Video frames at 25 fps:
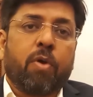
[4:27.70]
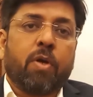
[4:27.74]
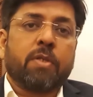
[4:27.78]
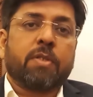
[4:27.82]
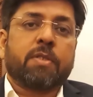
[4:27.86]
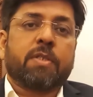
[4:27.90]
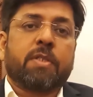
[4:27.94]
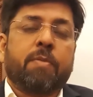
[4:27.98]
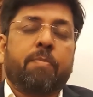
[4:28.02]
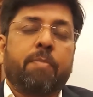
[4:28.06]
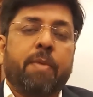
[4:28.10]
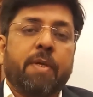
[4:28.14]

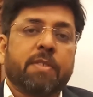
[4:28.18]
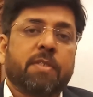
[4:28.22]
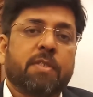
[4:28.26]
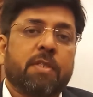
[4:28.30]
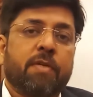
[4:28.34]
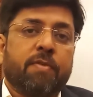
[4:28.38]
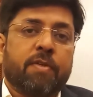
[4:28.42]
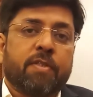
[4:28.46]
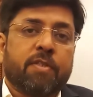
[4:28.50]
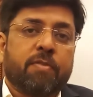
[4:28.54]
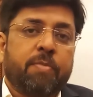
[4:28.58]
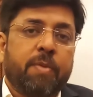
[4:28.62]
wants the
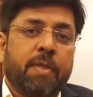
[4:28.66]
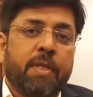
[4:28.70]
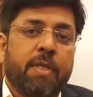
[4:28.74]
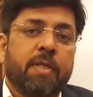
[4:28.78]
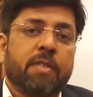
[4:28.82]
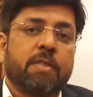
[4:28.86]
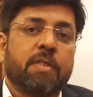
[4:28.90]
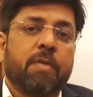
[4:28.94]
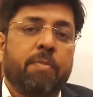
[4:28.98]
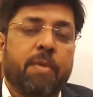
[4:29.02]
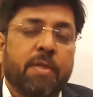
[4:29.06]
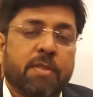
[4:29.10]
best of
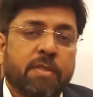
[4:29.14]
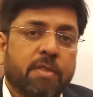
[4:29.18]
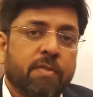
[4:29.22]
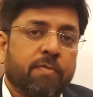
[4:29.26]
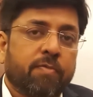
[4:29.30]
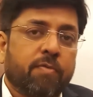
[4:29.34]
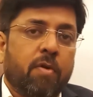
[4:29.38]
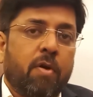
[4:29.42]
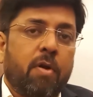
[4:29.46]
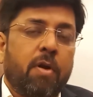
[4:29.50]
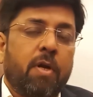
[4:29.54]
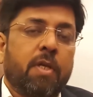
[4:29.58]
experience, the best
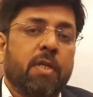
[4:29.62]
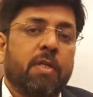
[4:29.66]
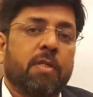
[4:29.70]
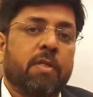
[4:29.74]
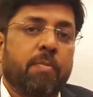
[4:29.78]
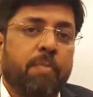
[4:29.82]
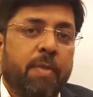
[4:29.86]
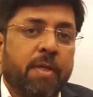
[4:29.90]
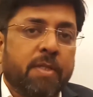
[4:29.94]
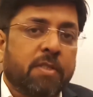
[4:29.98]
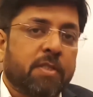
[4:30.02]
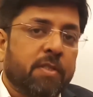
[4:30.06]
of quality,
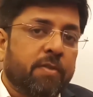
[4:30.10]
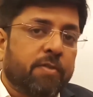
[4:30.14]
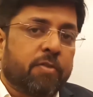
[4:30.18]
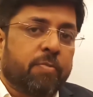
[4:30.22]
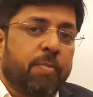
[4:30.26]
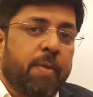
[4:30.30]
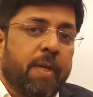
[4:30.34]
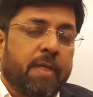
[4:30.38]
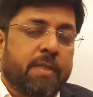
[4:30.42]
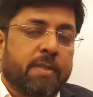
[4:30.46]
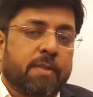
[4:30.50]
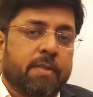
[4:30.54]
the best of
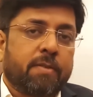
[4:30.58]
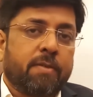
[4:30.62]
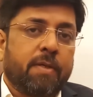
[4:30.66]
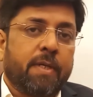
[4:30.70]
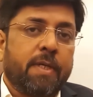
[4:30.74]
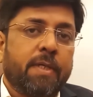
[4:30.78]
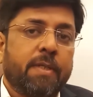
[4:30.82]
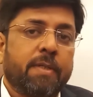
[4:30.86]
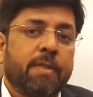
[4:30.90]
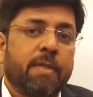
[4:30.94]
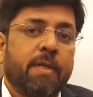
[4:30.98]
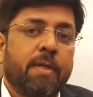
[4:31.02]
specs,
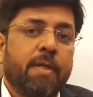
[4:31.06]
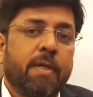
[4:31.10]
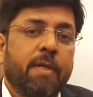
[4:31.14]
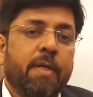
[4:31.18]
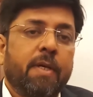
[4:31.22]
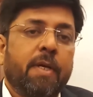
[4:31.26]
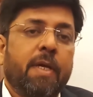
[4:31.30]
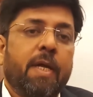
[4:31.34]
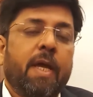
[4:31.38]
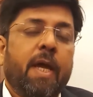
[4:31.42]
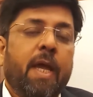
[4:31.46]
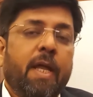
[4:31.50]
right?
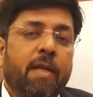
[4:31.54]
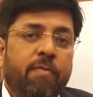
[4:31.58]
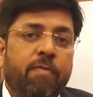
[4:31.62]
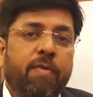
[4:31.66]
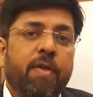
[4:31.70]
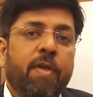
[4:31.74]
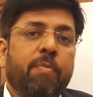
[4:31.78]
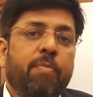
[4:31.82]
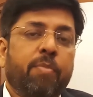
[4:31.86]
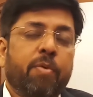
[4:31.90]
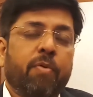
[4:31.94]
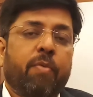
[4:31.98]
And
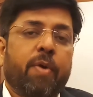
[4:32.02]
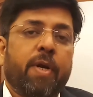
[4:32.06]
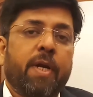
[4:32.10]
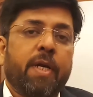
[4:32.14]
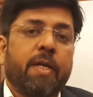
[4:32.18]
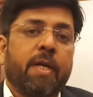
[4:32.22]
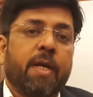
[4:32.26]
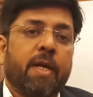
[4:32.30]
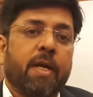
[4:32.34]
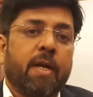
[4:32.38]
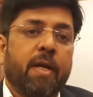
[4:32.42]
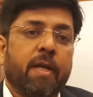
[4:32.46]
we
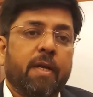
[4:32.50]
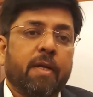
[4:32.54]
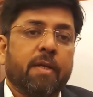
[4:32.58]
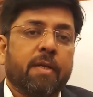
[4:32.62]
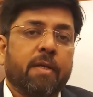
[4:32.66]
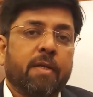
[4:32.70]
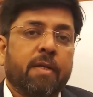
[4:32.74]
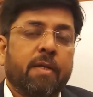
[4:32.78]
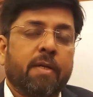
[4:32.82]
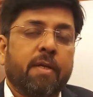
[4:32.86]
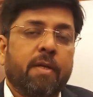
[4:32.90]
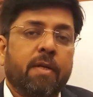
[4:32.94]
provide that.
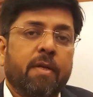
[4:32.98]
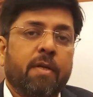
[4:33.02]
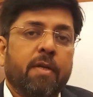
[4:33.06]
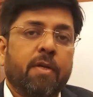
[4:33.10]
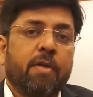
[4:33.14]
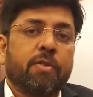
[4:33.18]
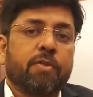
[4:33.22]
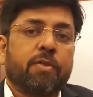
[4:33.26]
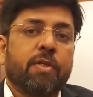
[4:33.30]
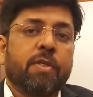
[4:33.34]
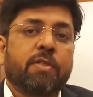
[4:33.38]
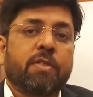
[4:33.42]

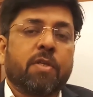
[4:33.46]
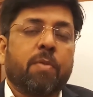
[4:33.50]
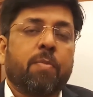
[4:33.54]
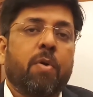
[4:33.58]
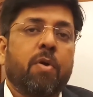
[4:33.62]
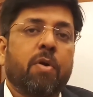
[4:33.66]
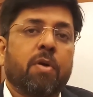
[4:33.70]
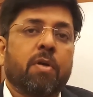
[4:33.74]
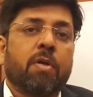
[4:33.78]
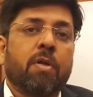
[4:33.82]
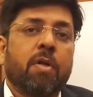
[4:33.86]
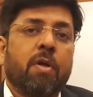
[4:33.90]
Right? So it's
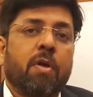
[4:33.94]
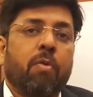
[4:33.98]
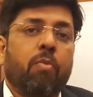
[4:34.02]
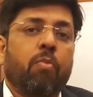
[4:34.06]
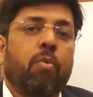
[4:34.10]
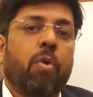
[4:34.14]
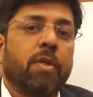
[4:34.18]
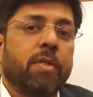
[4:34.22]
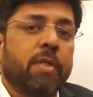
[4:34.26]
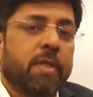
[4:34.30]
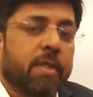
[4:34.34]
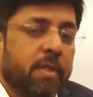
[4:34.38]
about
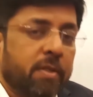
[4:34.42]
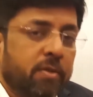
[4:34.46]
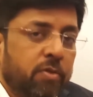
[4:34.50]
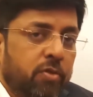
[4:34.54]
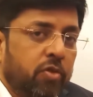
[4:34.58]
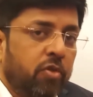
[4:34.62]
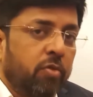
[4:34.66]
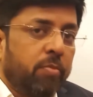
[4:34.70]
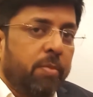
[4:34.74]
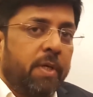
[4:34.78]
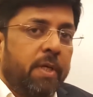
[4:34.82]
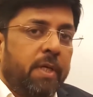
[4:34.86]
what the
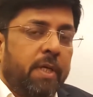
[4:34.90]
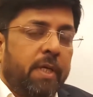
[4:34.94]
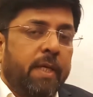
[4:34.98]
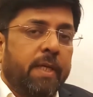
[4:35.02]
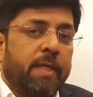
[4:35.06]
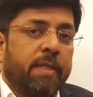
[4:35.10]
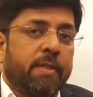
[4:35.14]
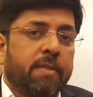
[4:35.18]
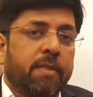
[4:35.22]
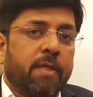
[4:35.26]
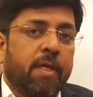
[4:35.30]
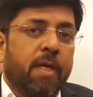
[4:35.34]
consumer
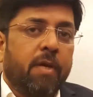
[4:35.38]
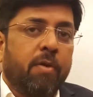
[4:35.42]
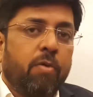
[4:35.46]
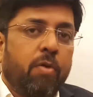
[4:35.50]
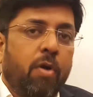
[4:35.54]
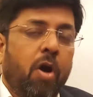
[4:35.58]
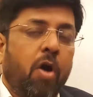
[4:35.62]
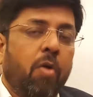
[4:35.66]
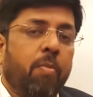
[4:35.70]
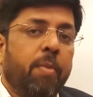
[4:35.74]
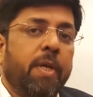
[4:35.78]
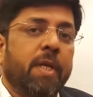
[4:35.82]
needs and
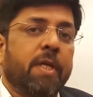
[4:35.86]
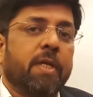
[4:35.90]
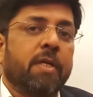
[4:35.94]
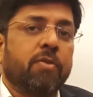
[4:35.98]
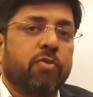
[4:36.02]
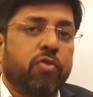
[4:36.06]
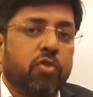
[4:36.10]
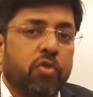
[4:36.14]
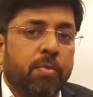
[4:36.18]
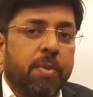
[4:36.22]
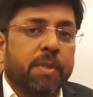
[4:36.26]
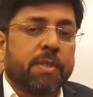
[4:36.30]
how many
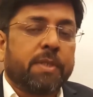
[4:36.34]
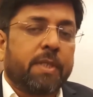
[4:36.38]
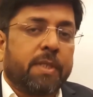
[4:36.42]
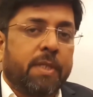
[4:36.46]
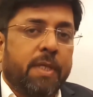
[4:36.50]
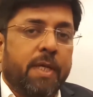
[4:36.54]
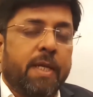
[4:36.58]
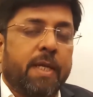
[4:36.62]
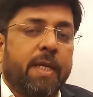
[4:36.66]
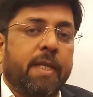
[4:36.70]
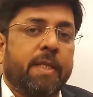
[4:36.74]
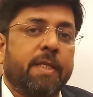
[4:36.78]
consumers are
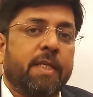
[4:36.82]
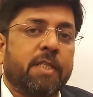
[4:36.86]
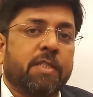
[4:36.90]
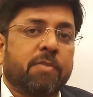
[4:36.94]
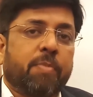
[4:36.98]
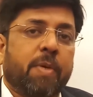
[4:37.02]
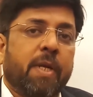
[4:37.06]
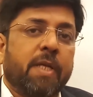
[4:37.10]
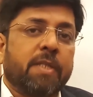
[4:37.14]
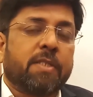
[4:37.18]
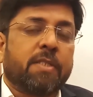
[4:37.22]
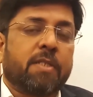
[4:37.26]
there in
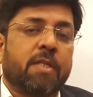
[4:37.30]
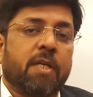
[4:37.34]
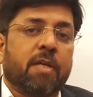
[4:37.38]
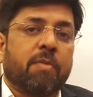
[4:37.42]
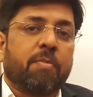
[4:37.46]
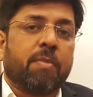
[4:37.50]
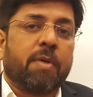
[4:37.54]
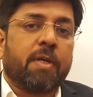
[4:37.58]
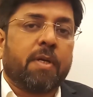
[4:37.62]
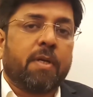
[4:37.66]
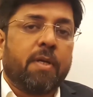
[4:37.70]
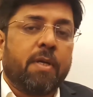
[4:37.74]
this price
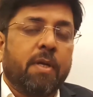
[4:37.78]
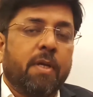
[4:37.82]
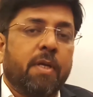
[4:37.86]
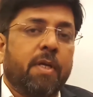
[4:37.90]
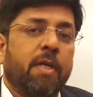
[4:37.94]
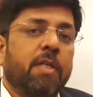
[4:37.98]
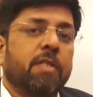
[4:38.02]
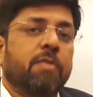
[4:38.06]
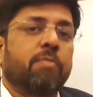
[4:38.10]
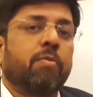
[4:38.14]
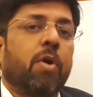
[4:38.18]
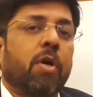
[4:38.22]
segment
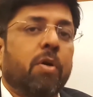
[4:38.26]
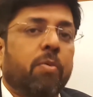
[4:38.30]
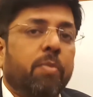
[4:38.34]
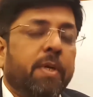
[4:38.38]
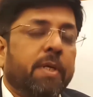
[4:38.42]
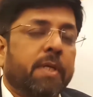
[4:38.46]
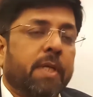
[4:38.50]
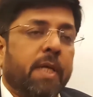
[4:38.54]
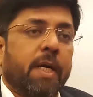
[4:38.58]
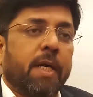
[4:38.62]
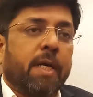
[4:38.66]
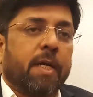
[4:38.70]
is what
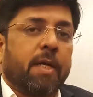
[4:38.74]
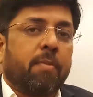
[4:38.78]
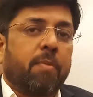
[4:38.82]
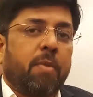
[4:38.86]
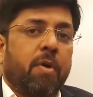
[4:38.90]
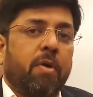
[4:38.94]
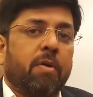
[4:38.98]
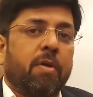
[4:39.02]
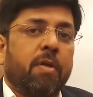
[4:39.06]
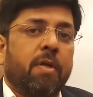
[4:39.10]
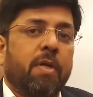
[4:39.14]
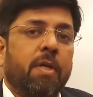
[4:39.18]
we are talking
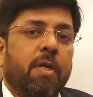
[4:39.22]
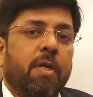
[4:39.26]
about.